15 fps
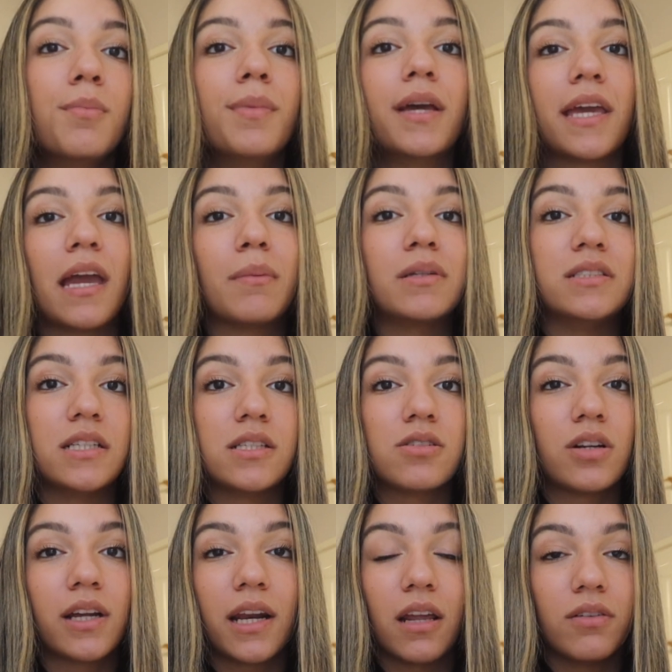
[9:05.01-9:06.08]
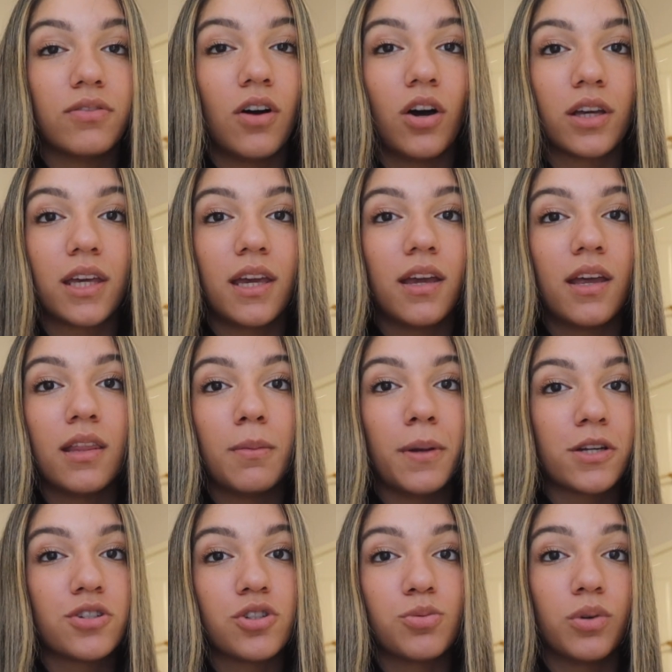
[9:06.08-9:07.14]
My camera did start getting foggy, and the
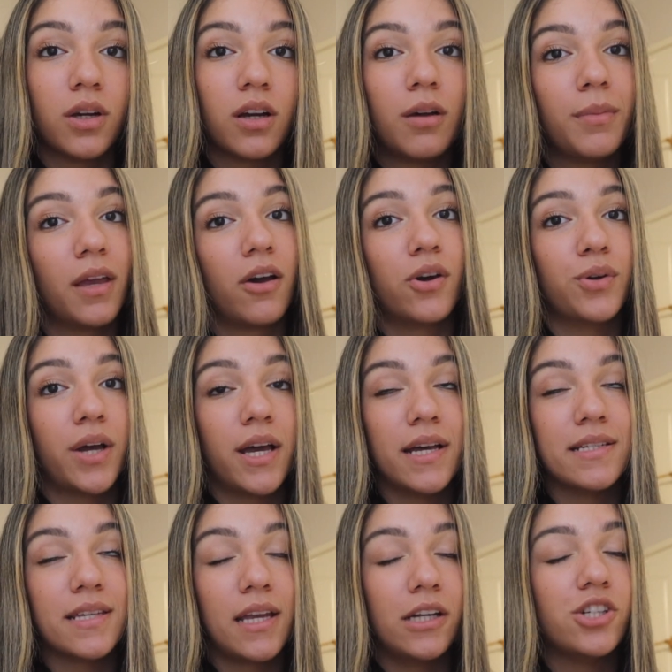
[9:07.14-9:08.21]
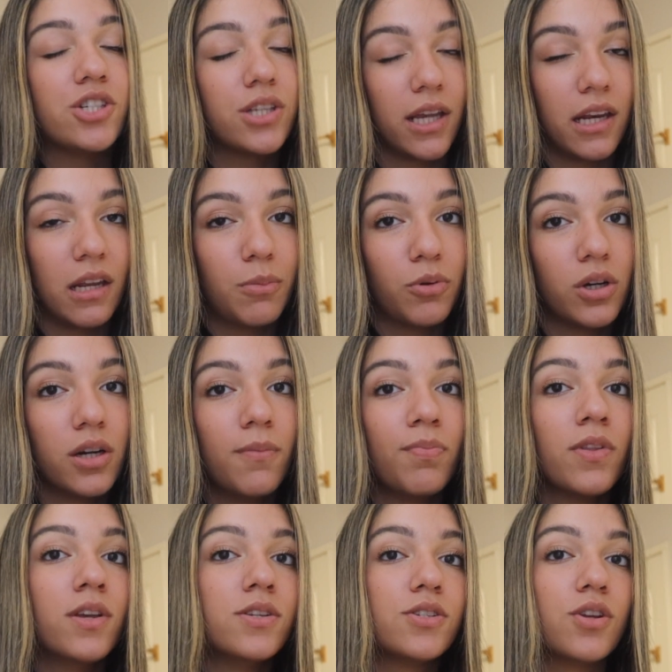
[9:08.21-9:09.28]
pictures weren't coming out as HD anymore.
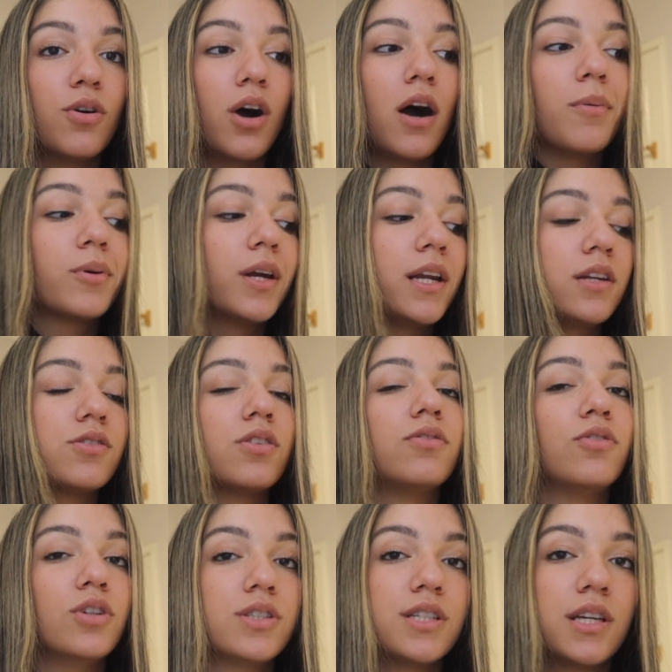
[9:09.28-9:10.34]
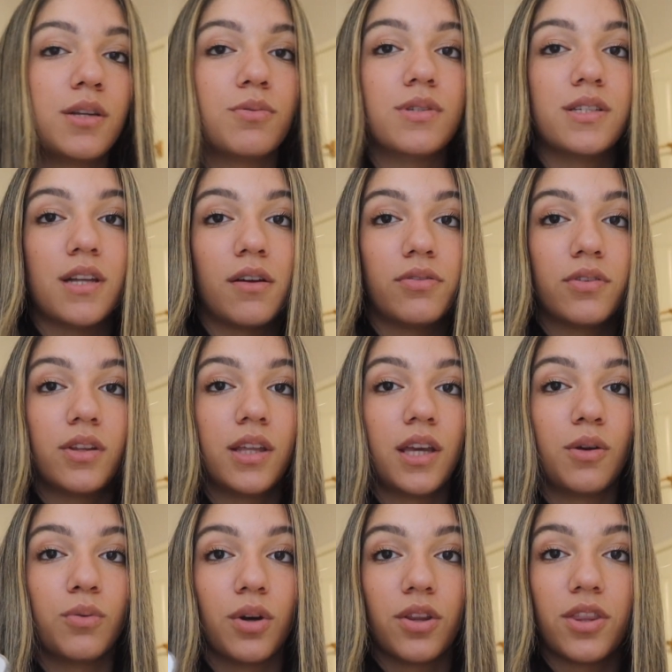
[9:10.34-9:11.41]
So upgrading to the 14 was definitely
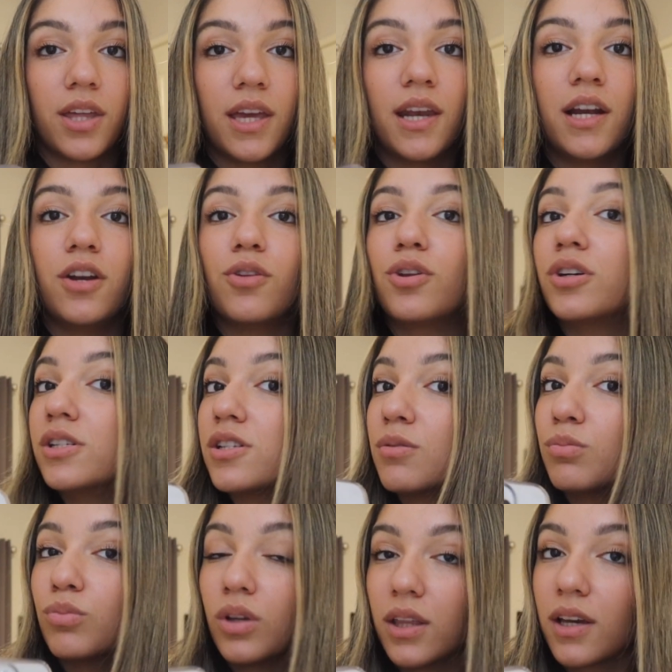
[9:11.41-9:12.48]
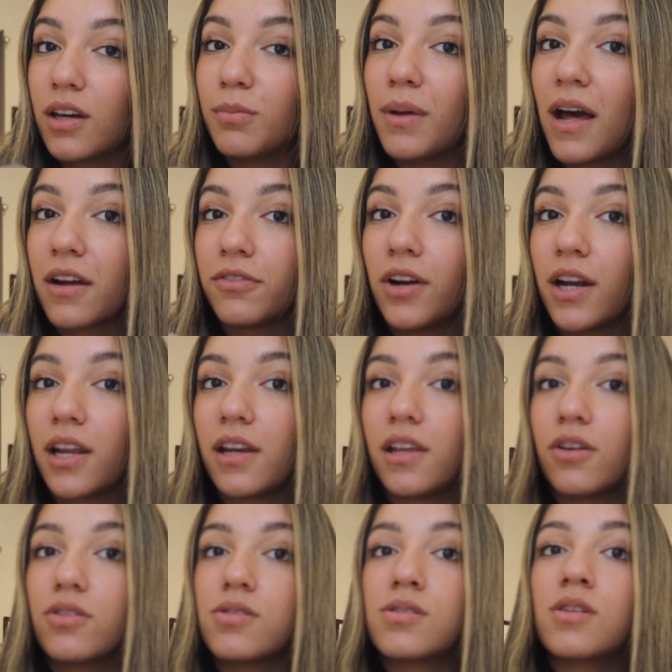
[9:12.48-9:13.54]
worth it. And I know there are some really good Black Friday
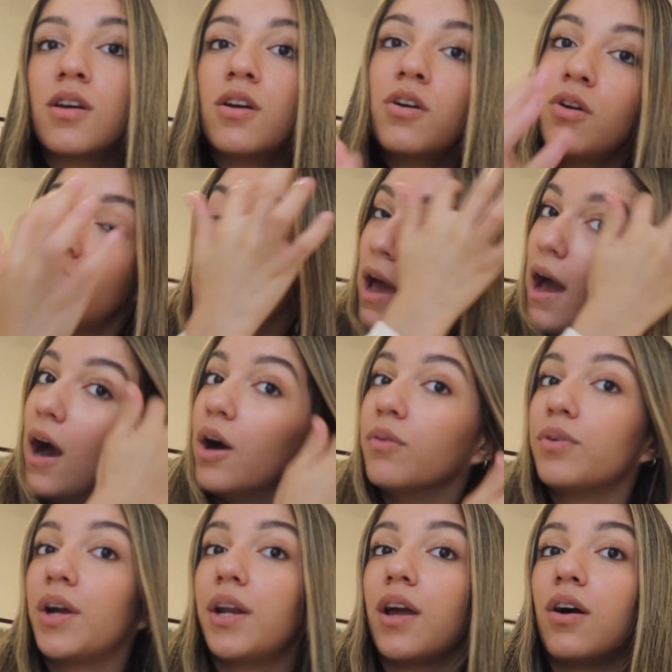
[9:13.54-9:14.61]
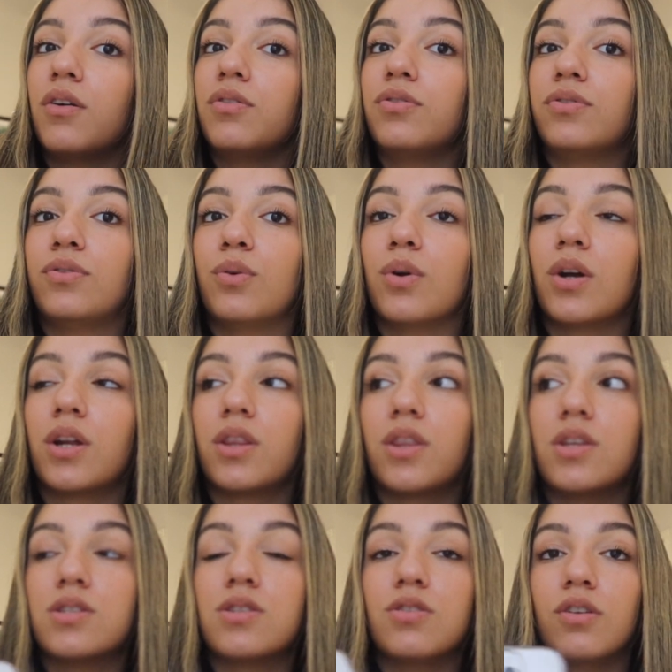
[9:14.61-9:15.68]
deals out right now for
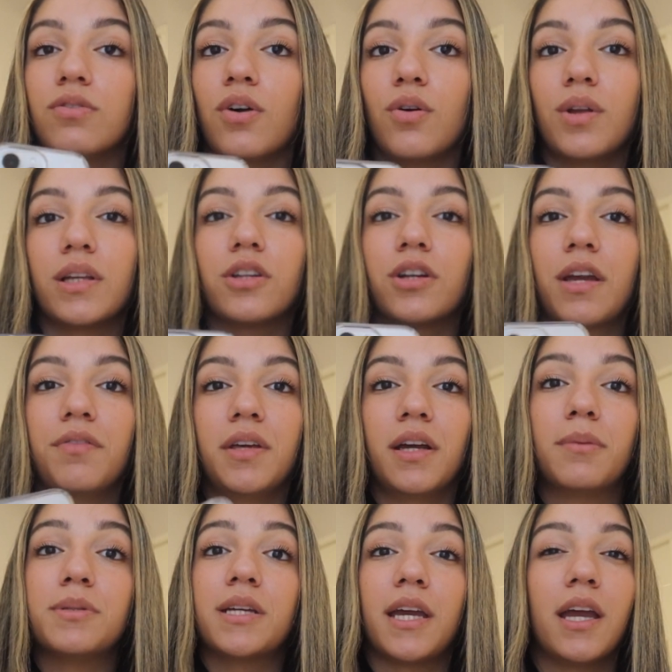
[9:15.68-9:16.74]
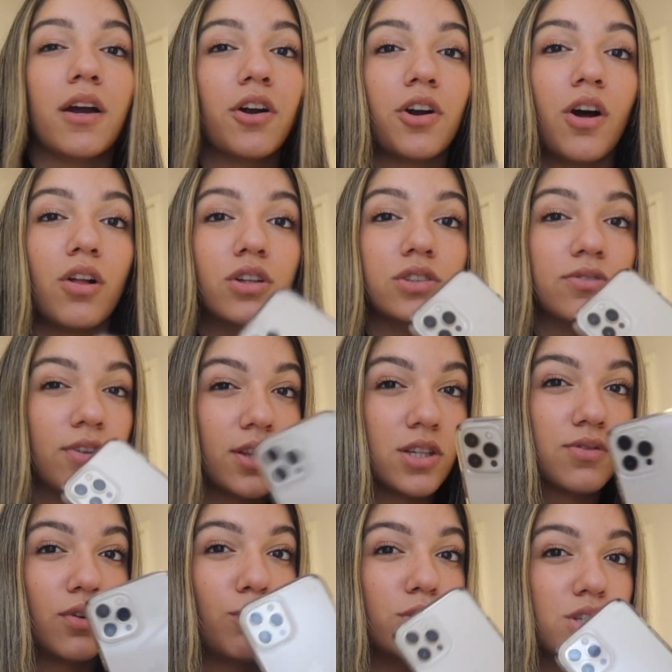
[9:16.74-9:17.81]
this new phone. Like, they're giving up to $800 for
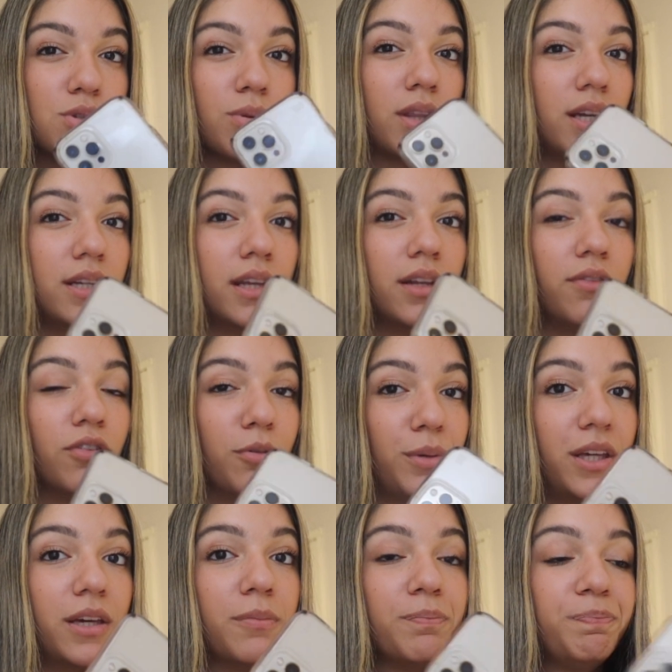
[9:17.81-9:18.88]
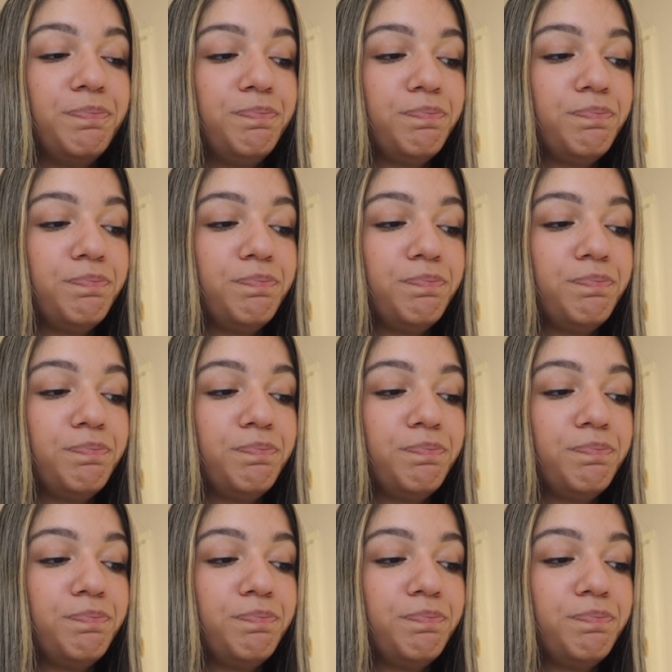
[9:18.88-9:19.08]
this one, which is what they did for me.